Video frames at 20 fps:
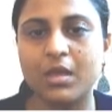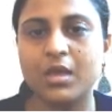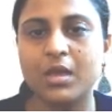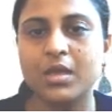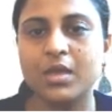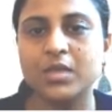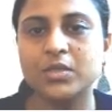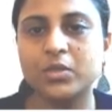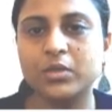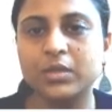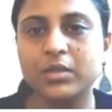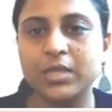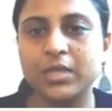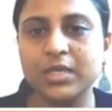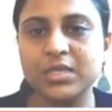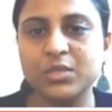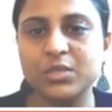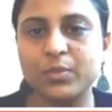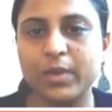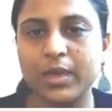So
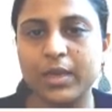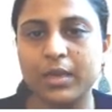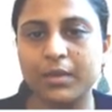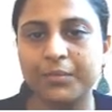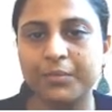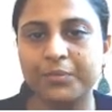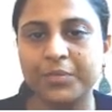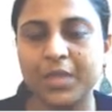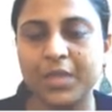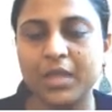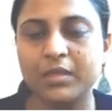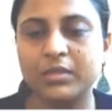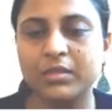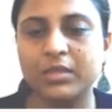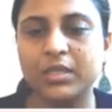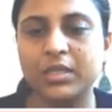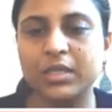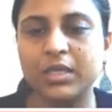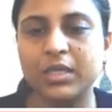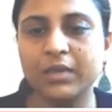this way
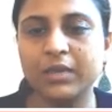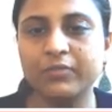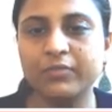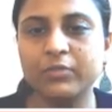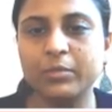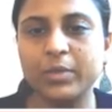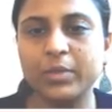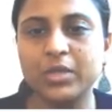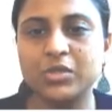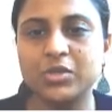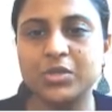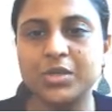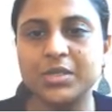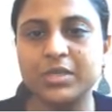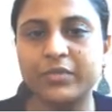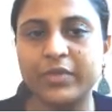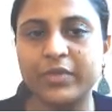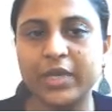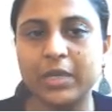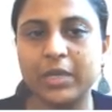the information is
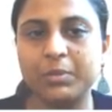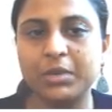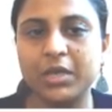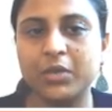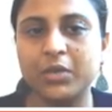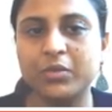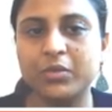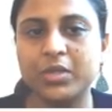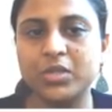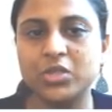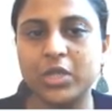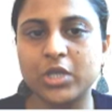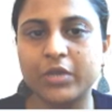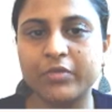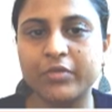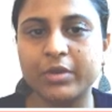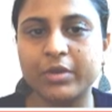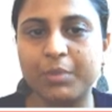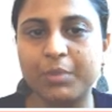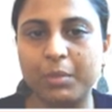available to the
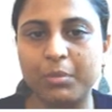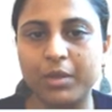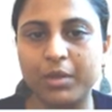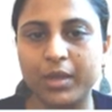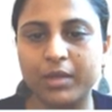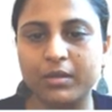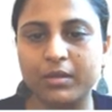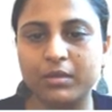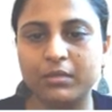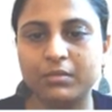general public.